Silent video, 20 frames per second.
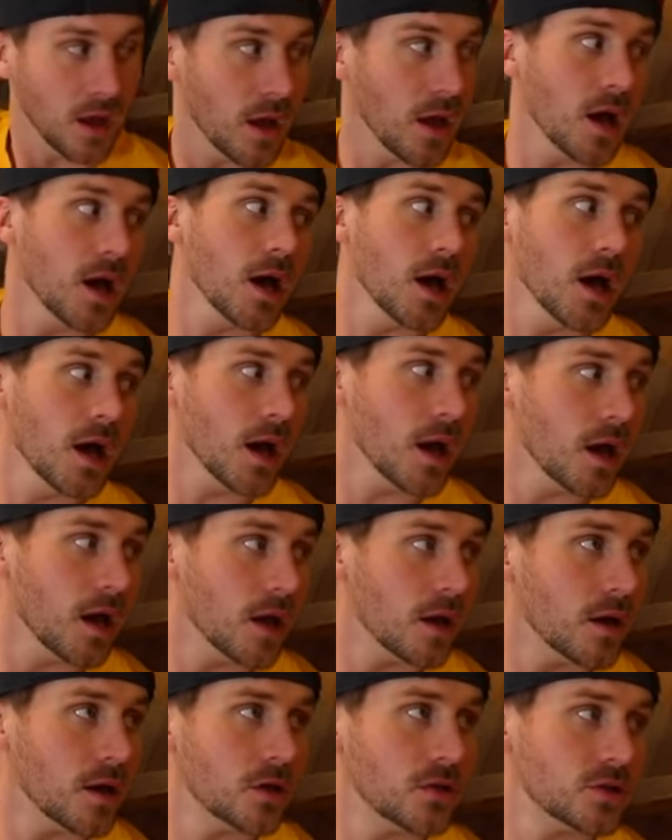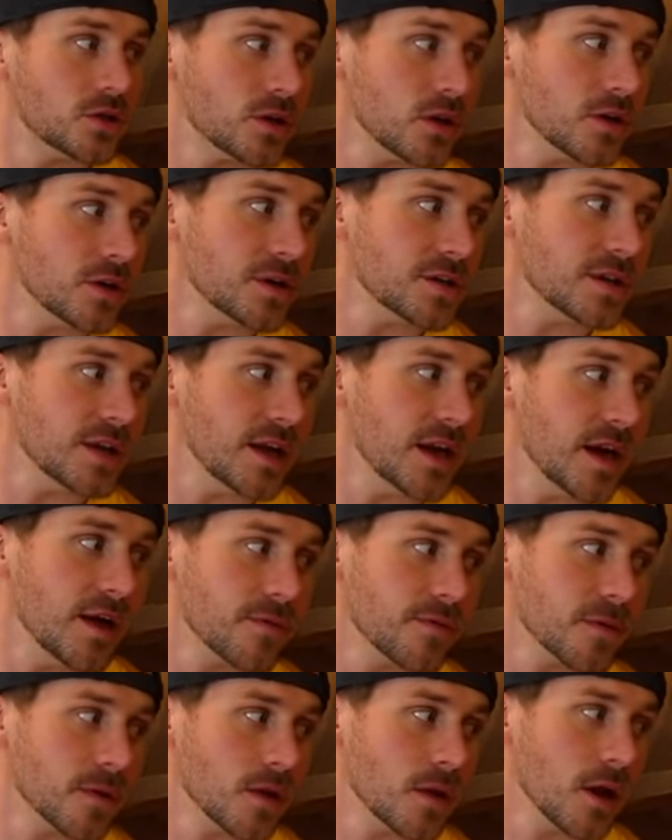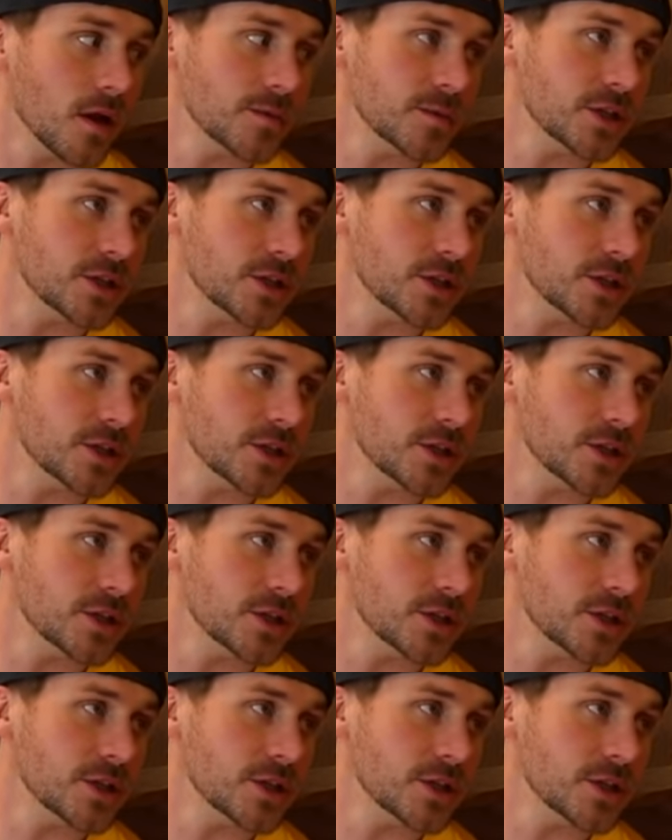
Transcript: Uh, whose turn is it now for claw